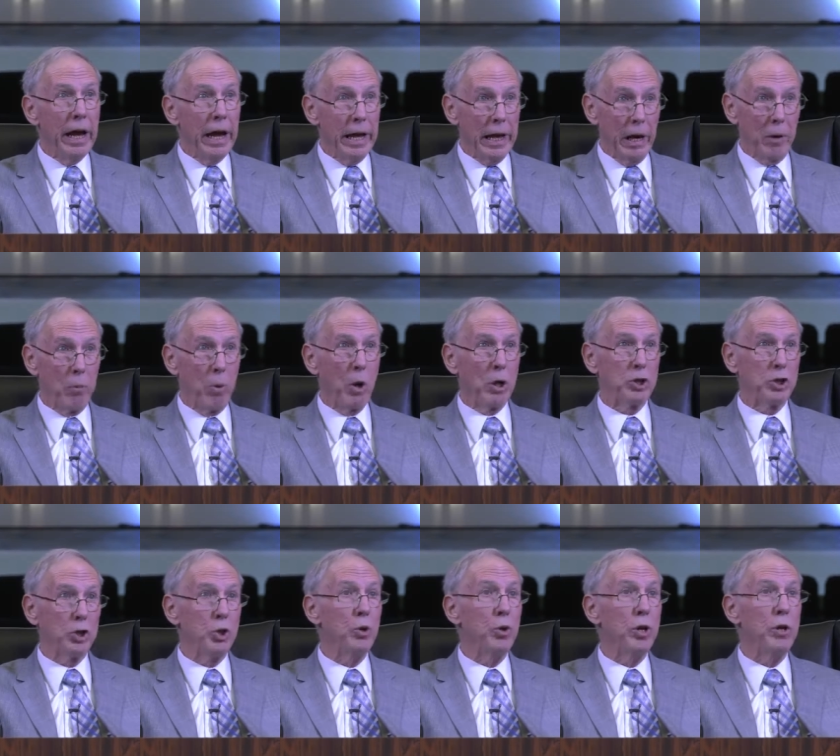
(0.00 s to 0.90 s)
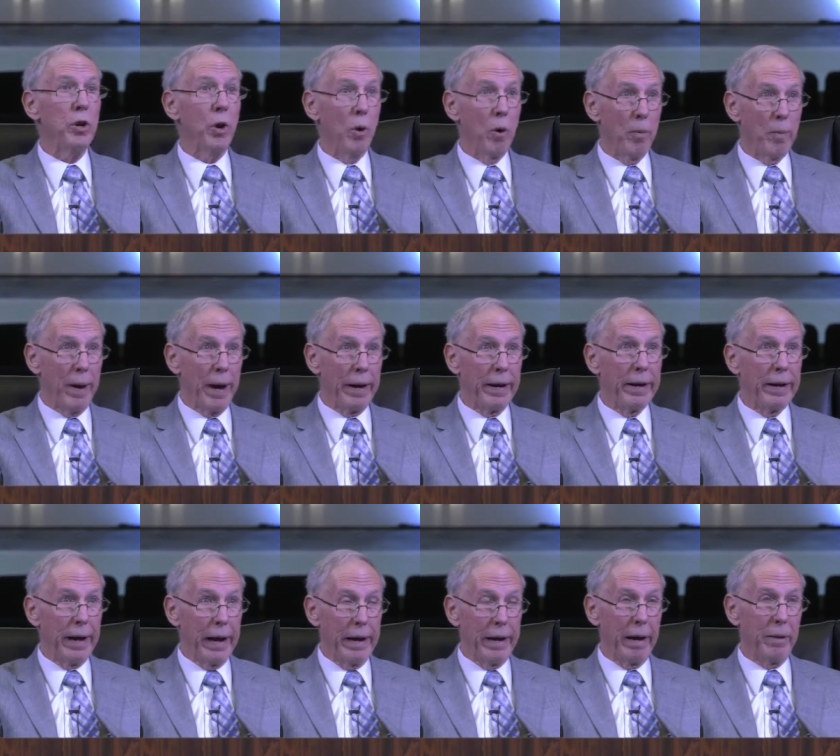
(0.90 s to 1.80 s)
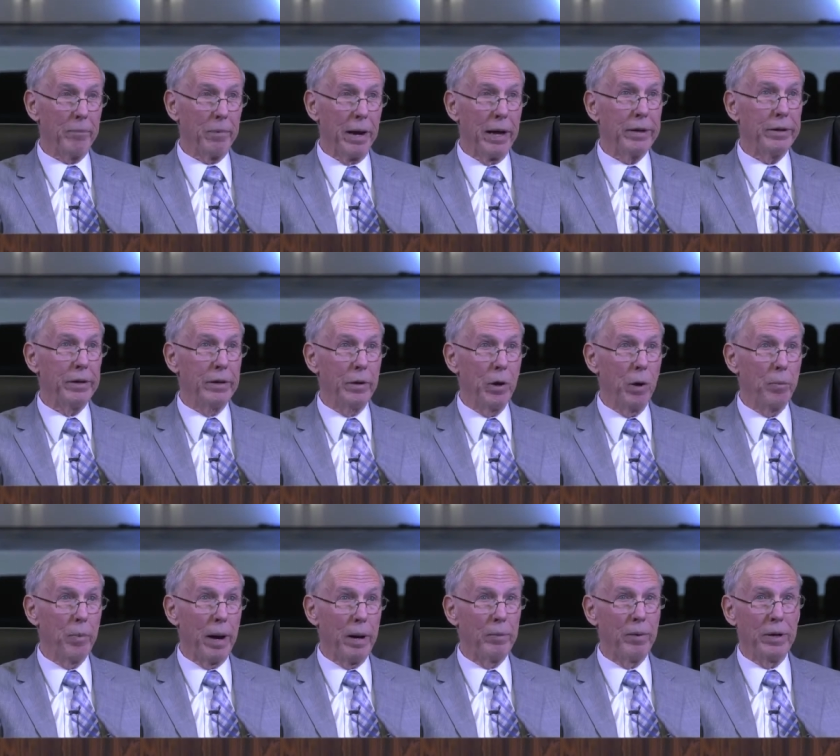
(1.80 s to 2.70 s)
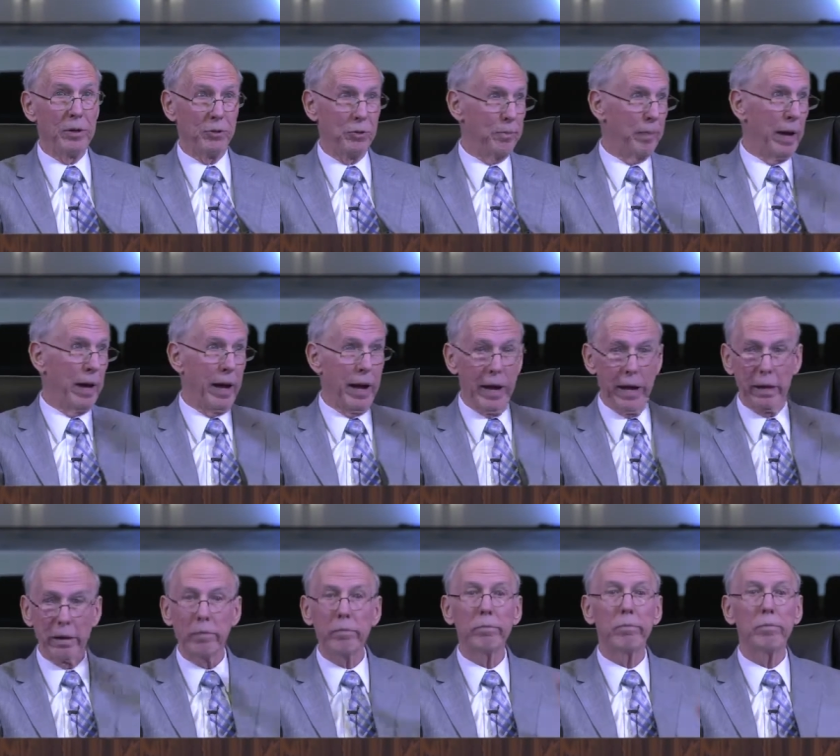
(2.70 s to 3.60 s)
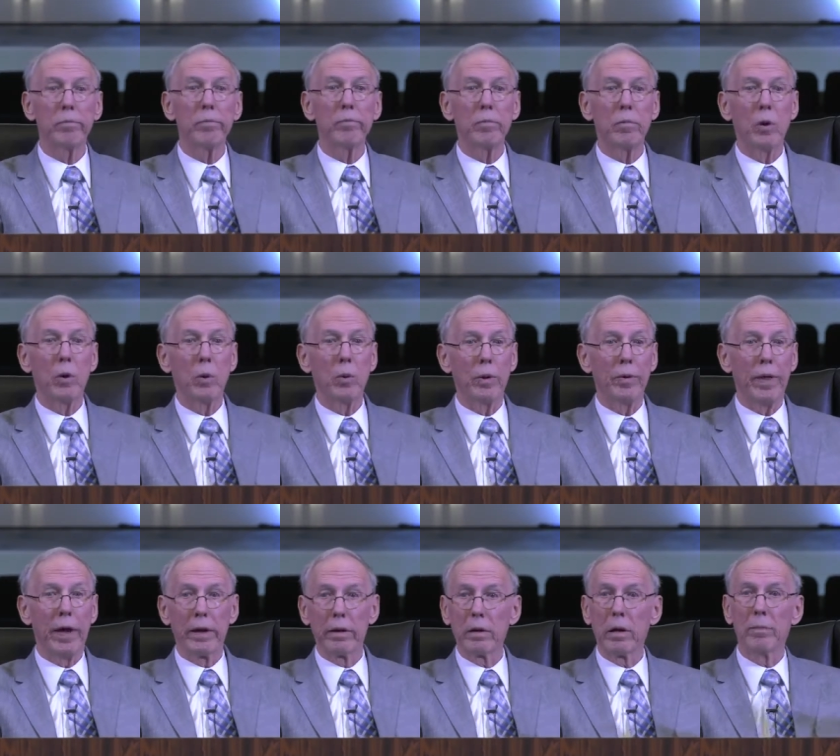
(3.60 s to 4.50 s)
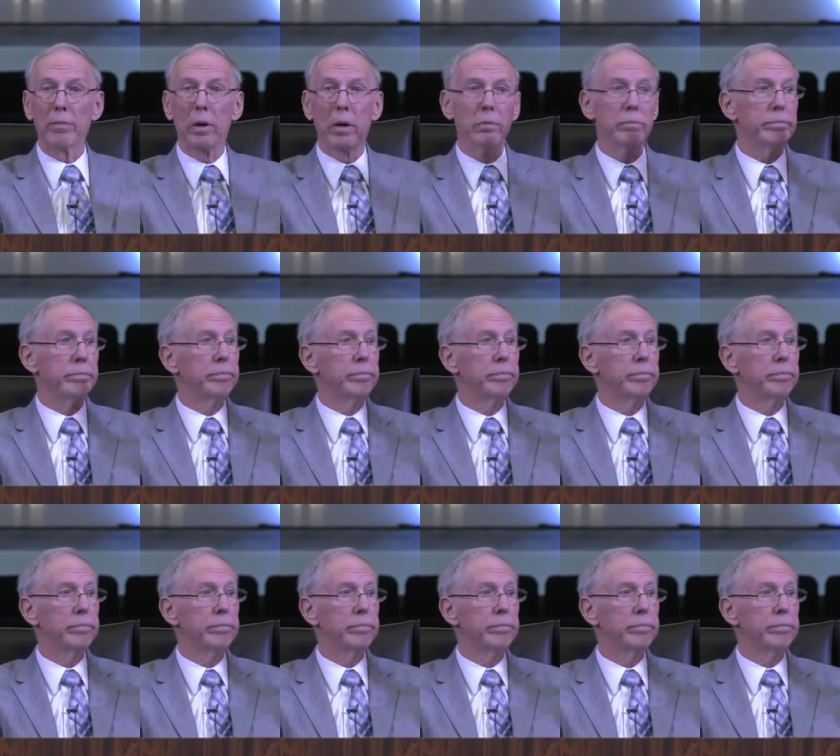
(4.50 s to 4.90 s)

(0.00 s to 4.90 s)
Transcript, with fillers: And I want you to know about it, and I'm letting you know by raising my hand. Who would that? Come on.